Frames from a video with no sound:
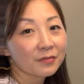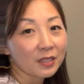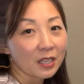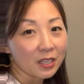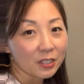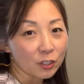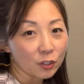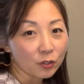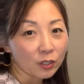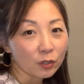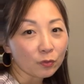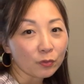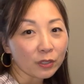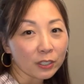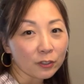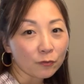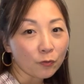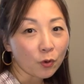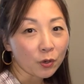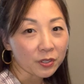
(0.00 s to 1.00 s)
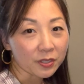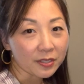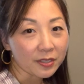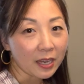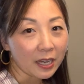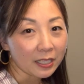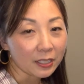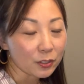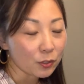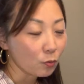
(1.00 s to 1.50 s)
And you can reinforce
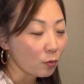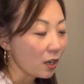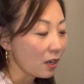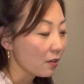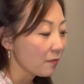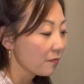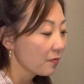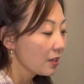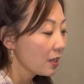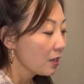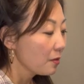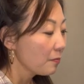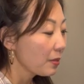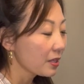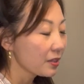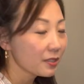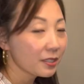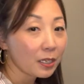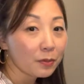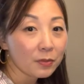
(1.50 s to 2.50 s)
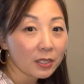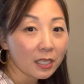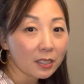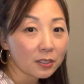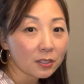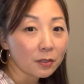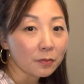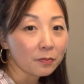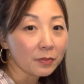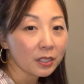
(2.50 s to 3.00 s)
that as well. By the time you get
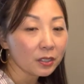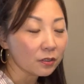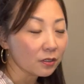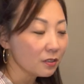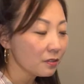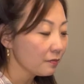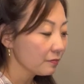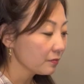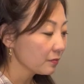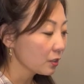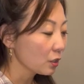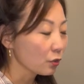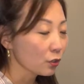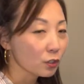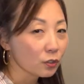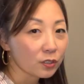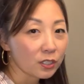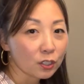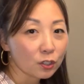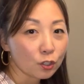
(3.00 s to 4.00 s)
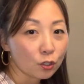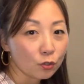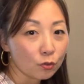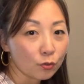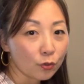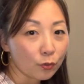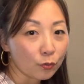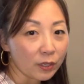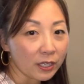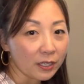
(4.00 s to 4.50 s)
to the middle, you're using
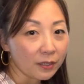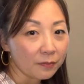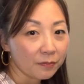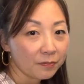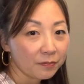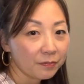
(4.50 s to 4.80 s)
2, 3.